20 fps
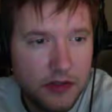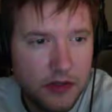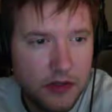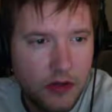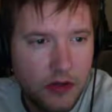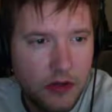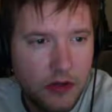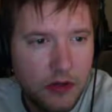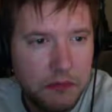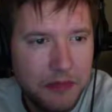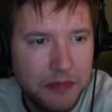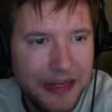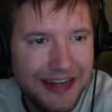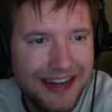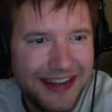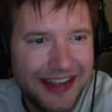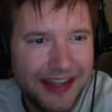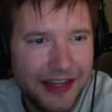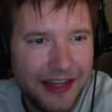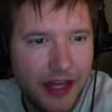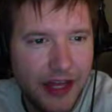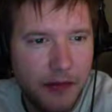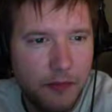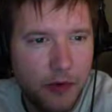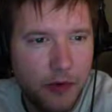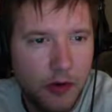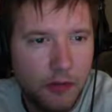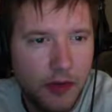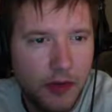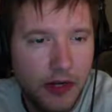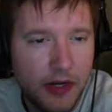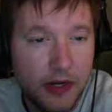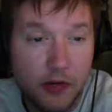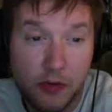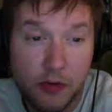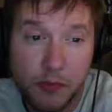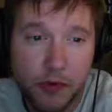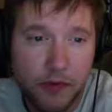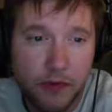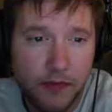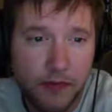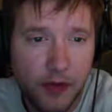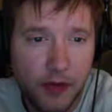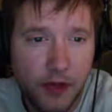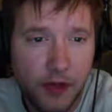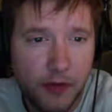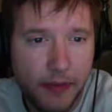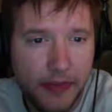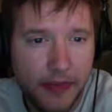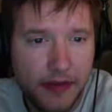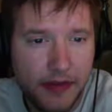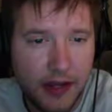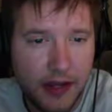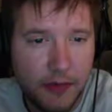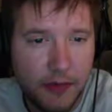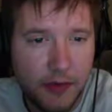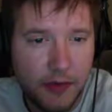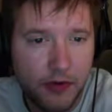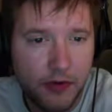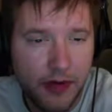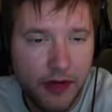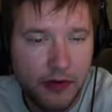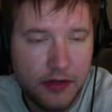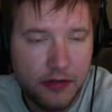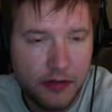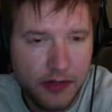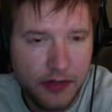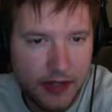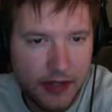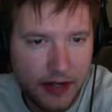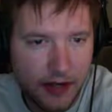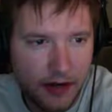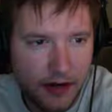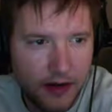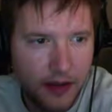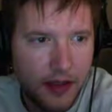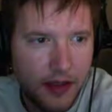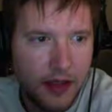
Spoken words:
could mean a lot more money in your portfolio by the time you're ready to retire.